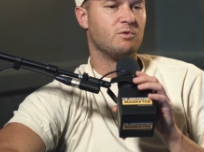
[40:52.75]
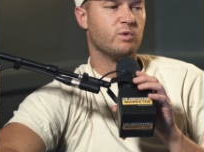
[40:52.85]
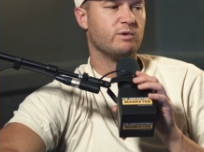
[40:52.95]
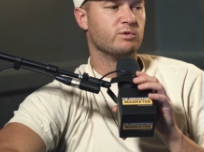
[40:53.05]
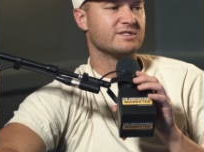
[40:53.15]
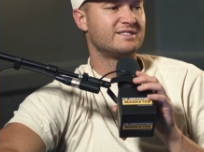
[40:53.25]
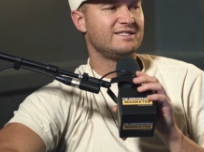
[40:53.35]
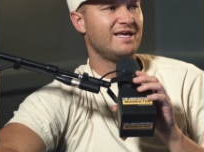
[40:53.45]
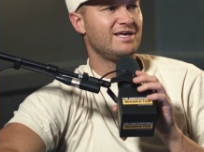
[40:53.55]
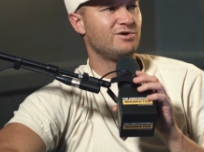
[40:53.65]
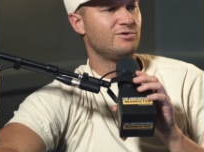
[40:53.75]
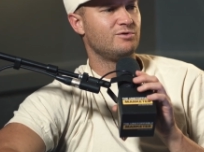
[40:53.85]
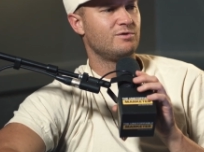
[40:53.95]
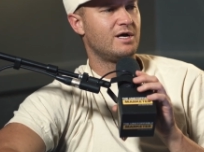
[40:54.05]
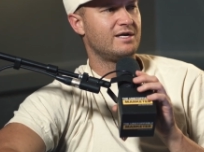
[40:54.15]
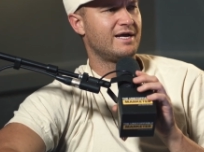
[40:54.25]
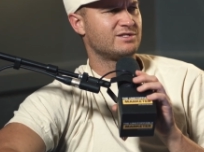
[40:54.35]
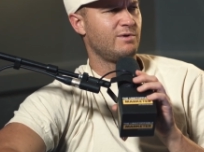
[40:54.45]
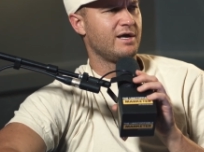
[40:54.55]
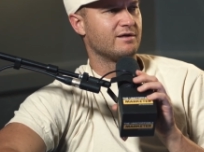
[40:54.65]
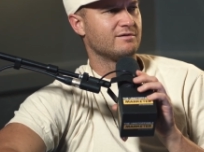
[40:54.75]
We will see you next week.